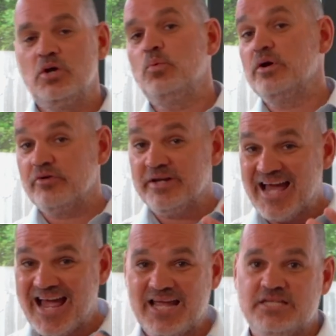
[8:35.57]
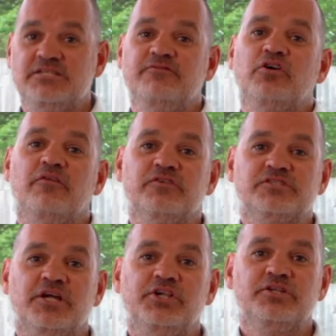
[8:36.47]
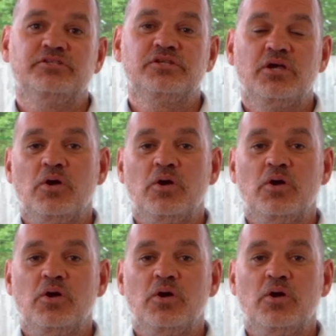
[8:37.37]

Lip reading: We are in active conversations.